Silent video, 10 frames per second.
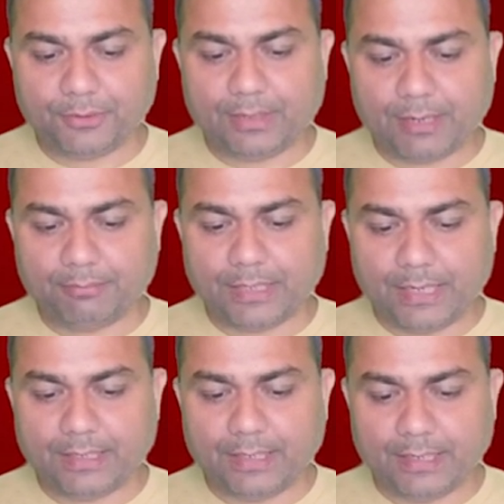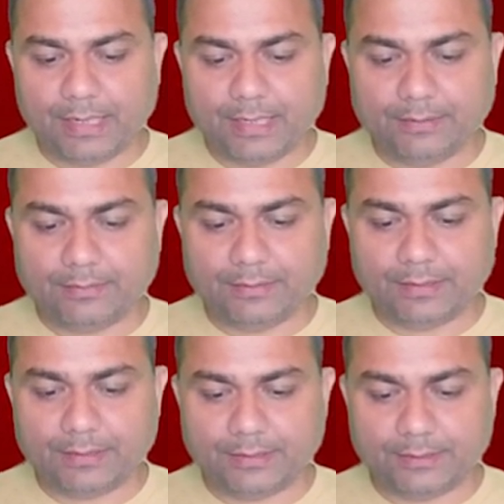program that enhance the
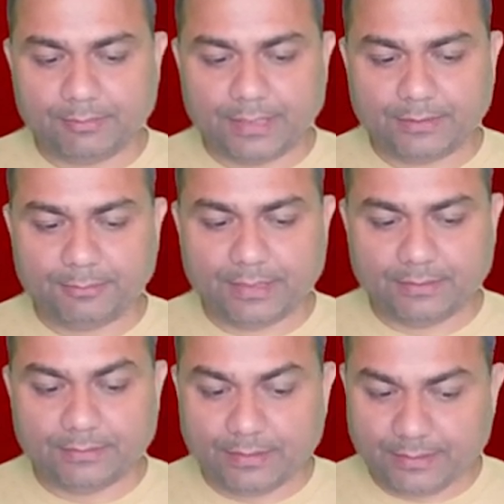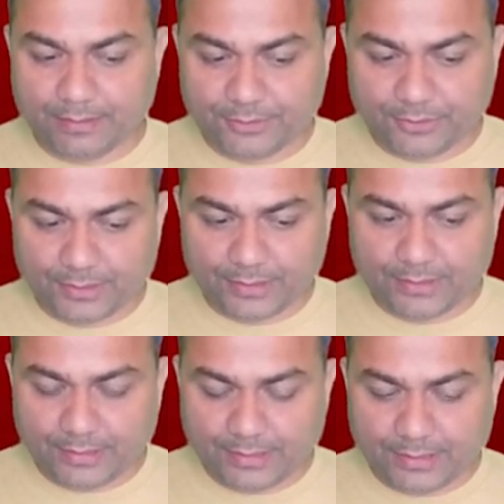customer experience in
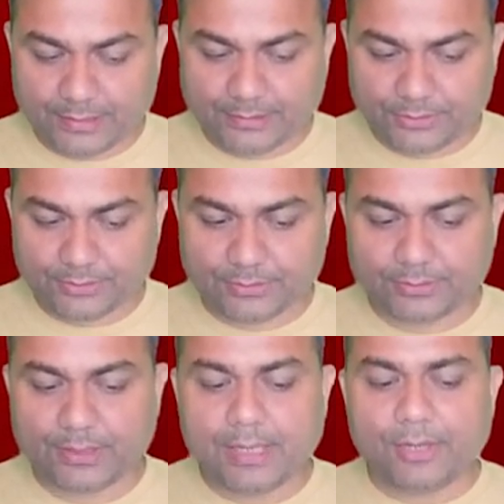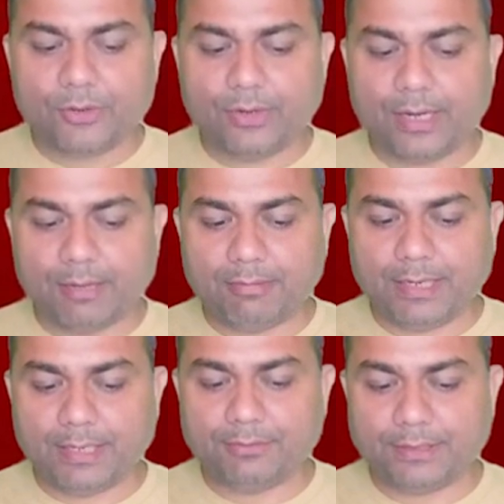retail stores,
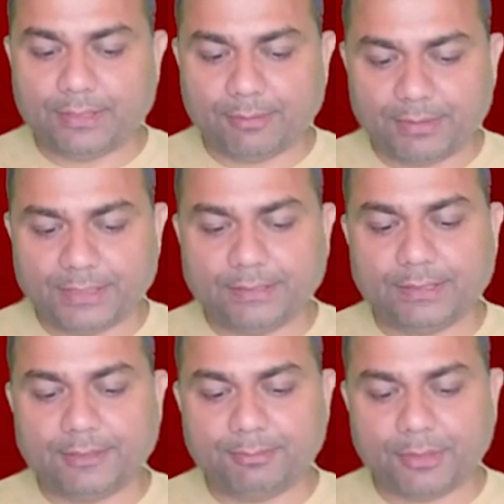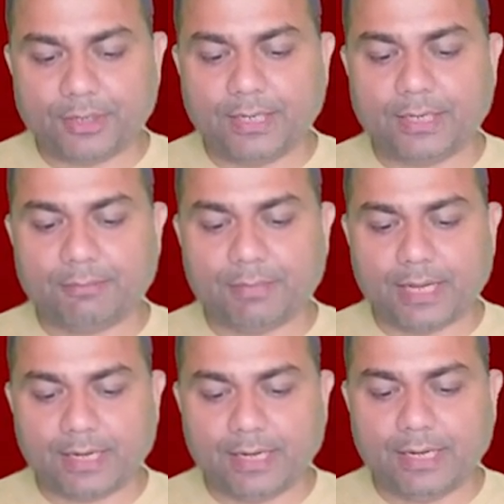collaborate with operations, product,
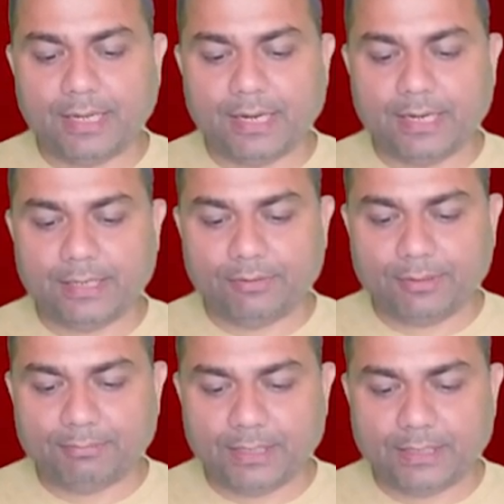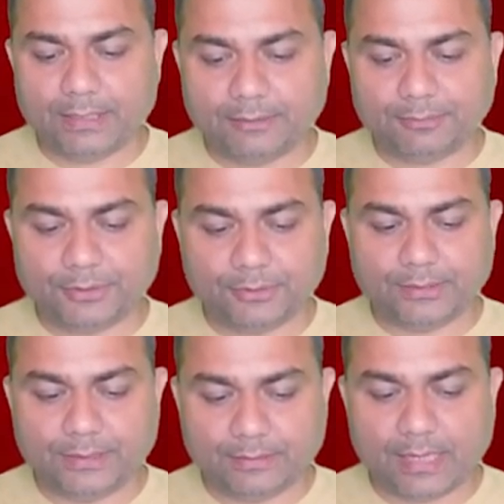marketing and development teams to
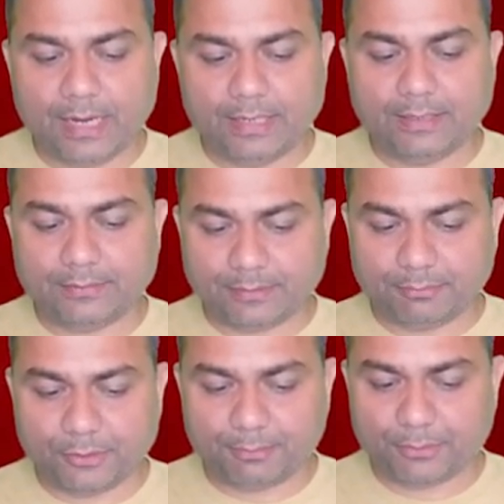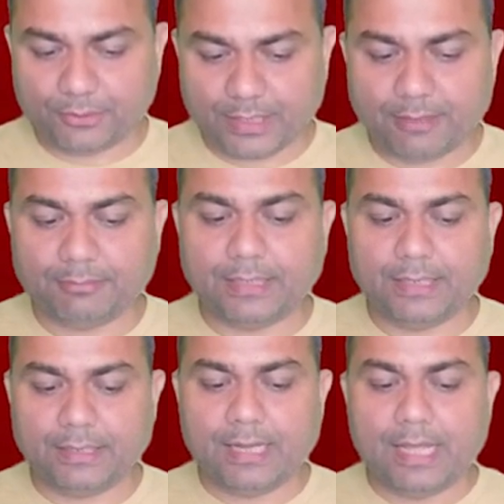design and support programs
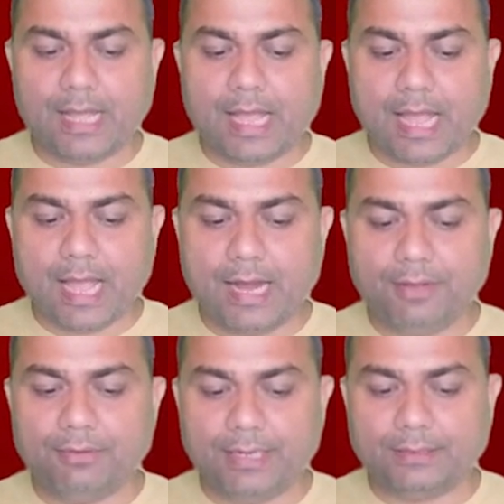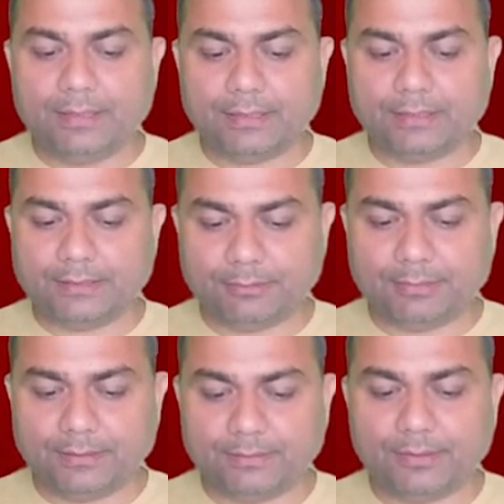that elevate the
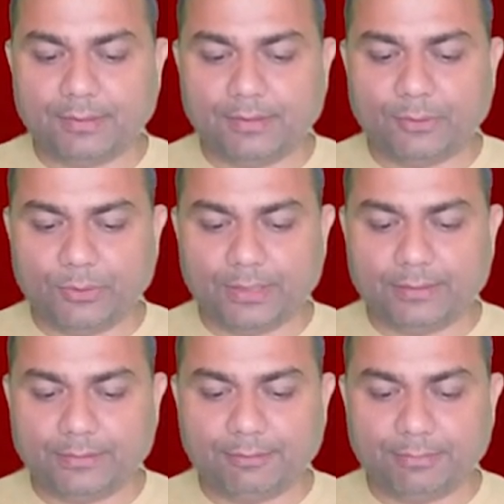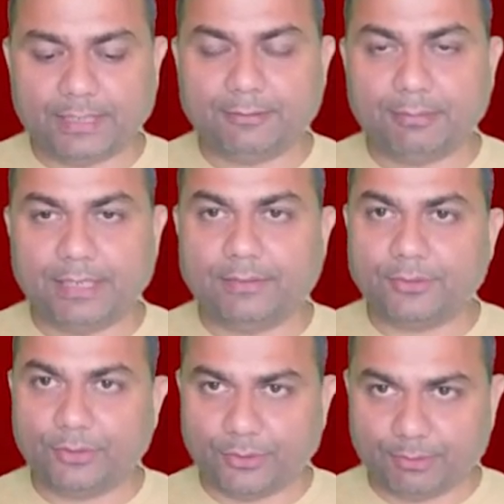customer's ownership experience
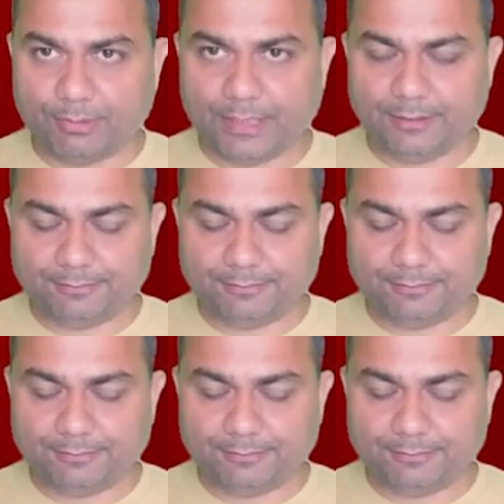globally.